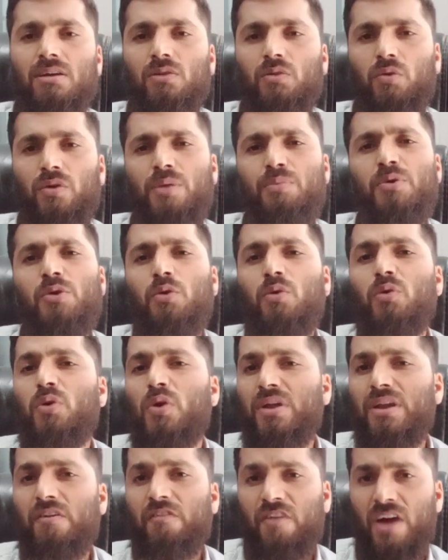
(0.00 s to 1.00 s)
So if you don't
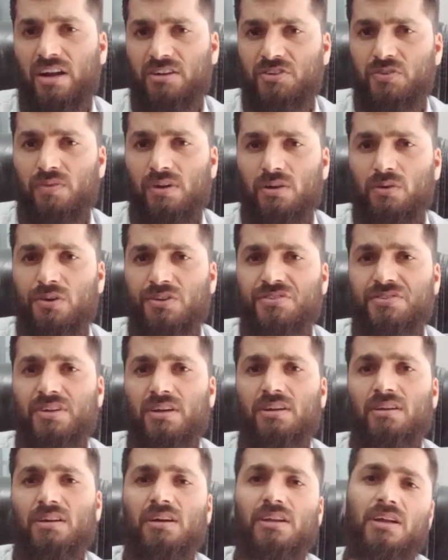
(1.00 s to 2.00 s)
know any factual question,